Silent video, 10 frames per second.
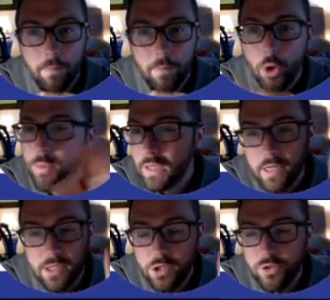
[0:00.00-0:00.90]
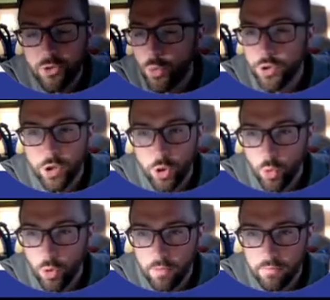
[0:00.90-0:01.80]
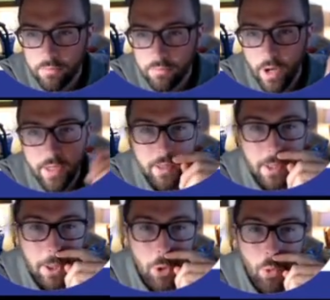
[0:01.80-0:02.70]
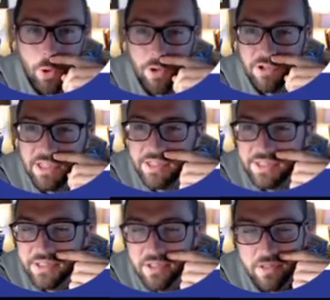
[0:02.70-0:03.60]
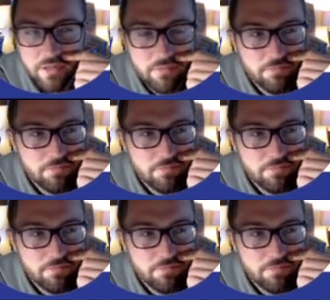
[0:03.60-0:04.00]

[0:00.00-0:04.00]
nobody likes to use the word cure, right? Cure is